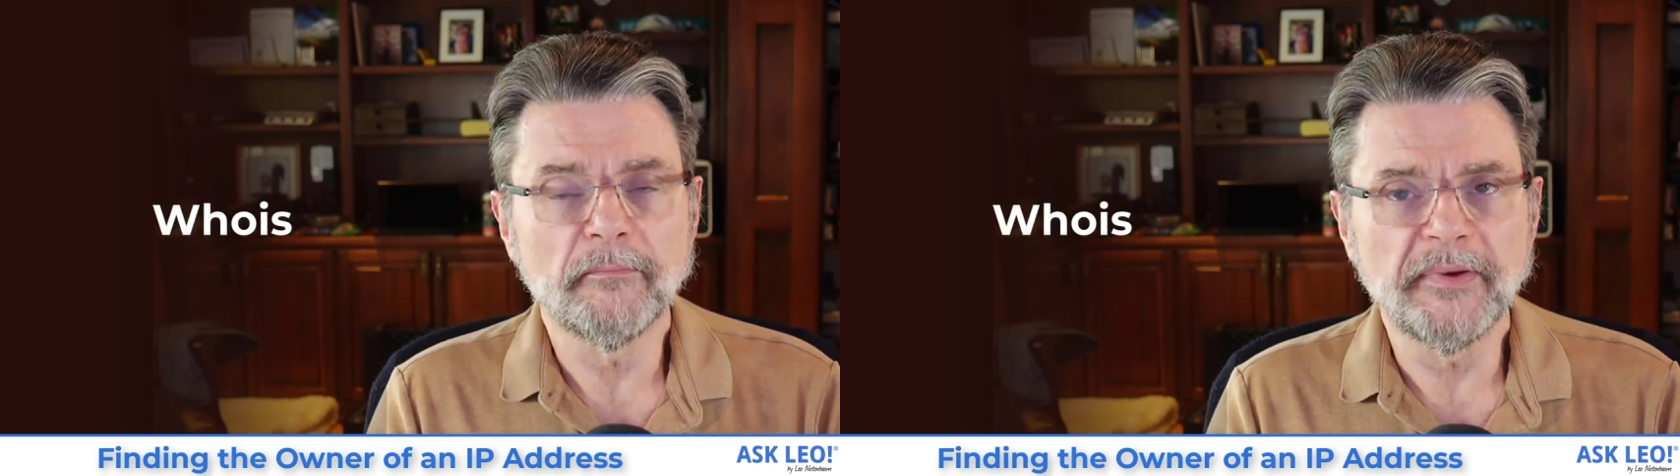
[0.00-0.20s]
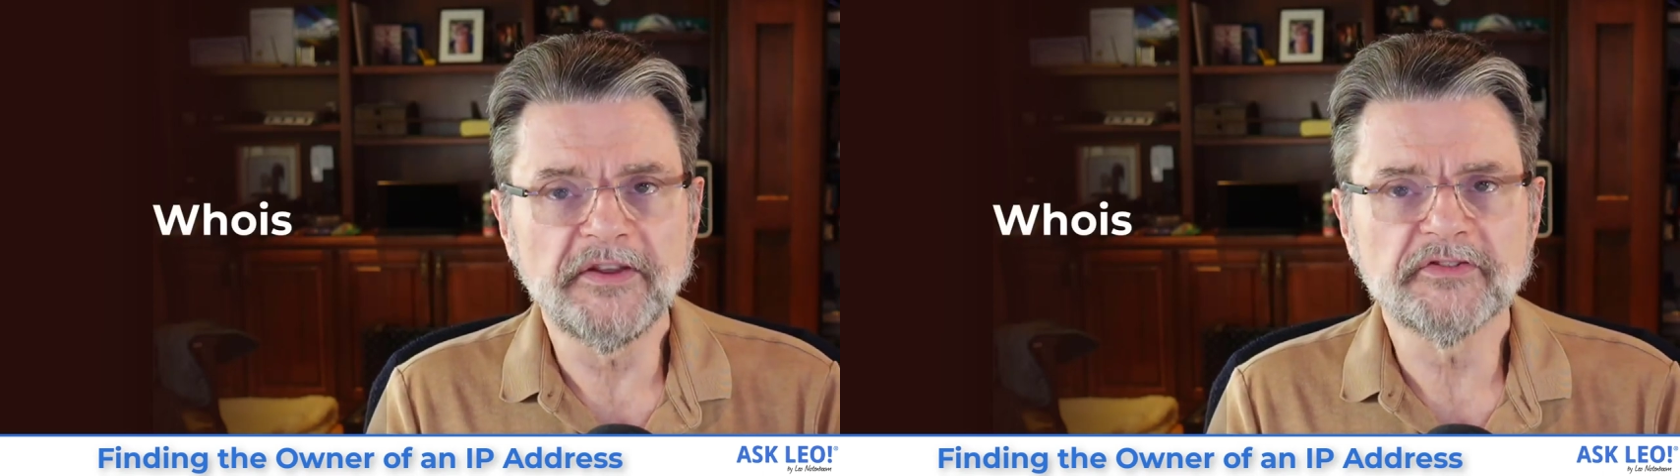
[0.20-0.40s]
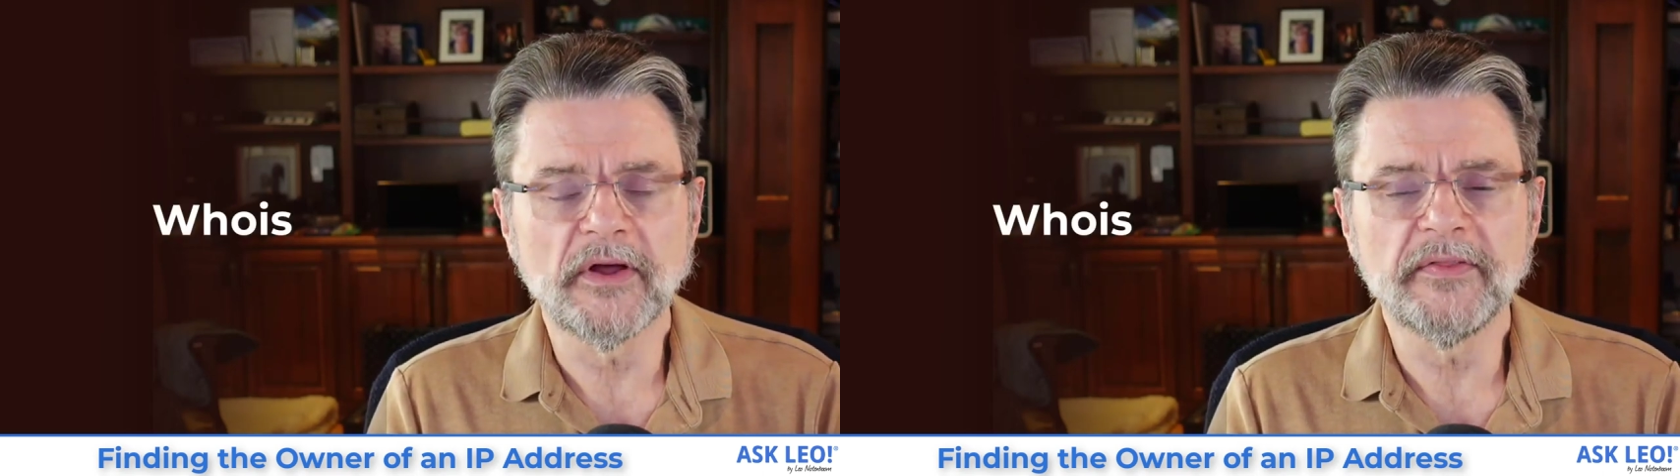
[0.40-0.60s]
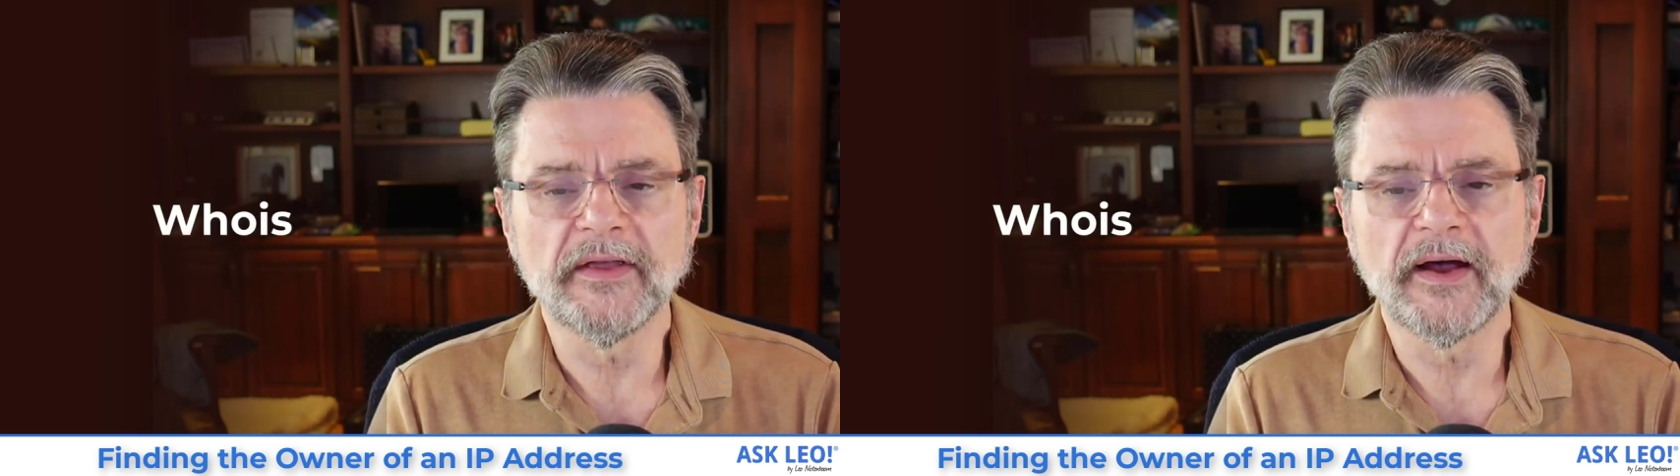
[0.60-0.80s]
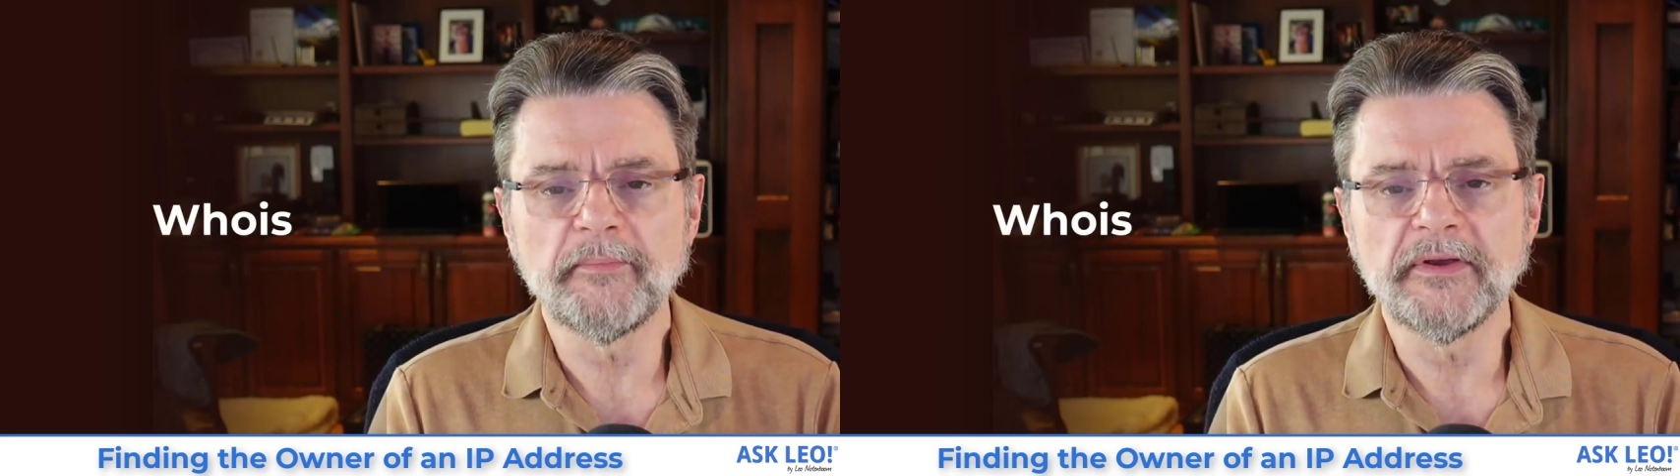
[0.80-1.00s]
based on the
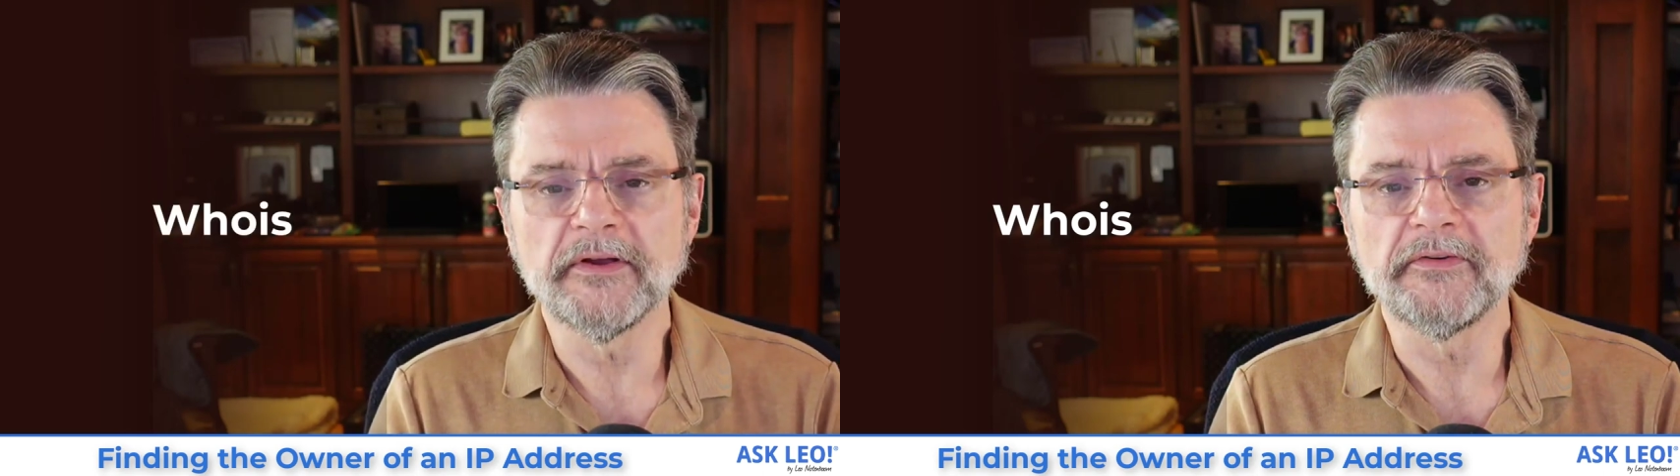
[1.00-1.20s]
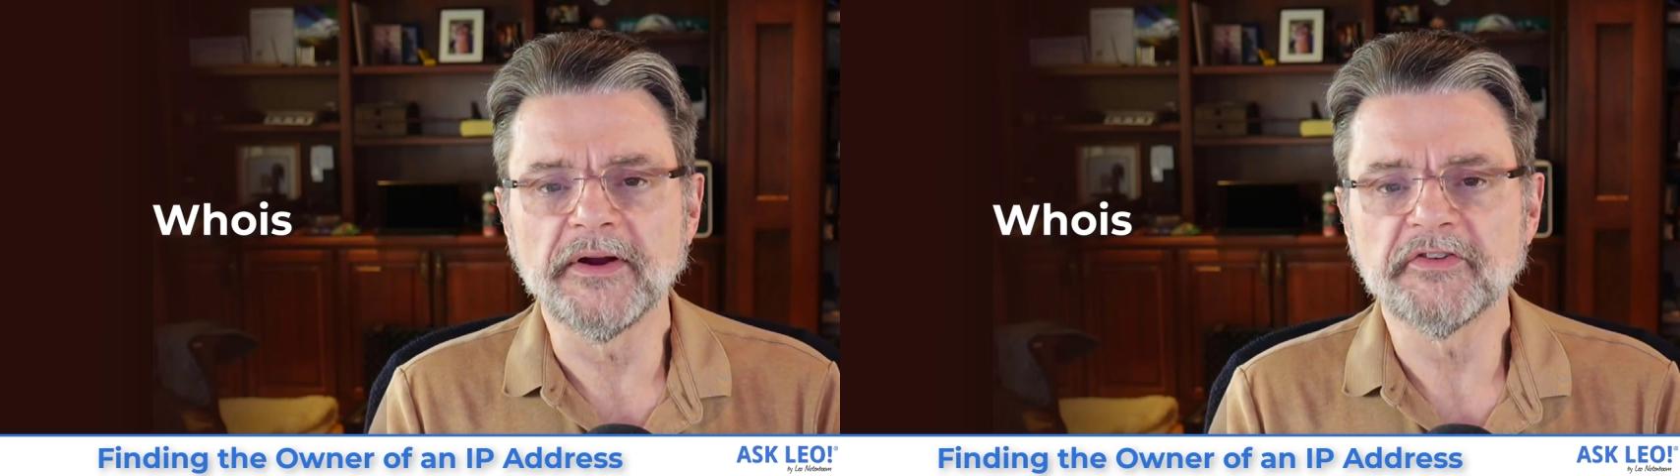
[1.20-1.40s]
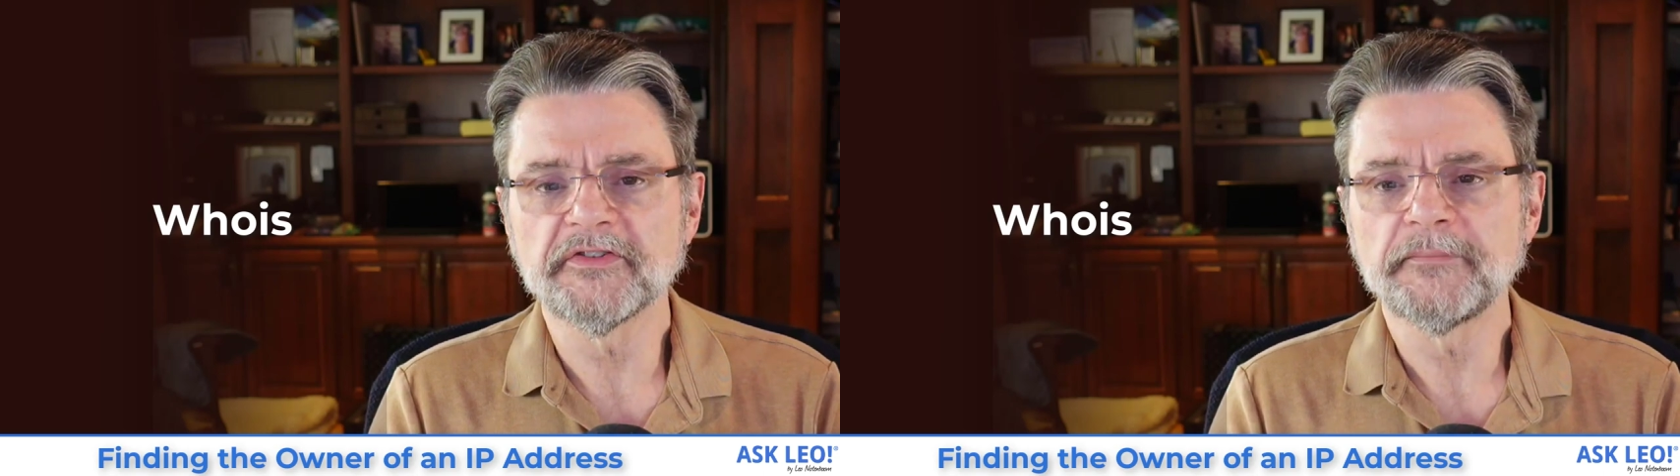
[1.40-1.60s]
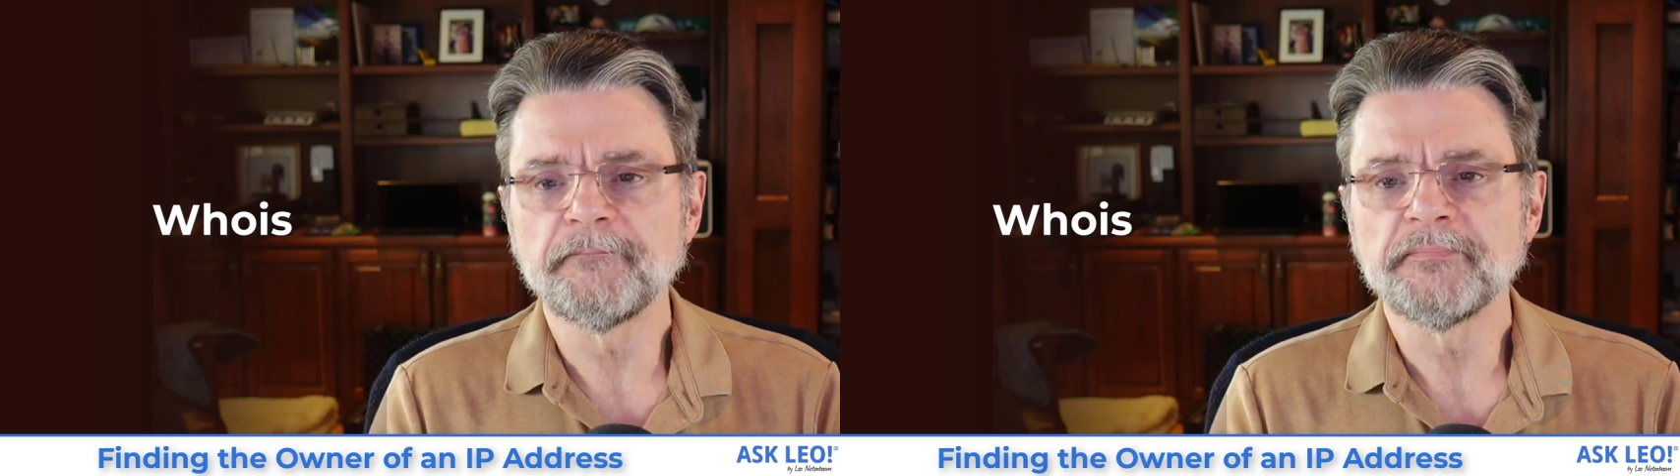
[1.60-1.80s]
IP address.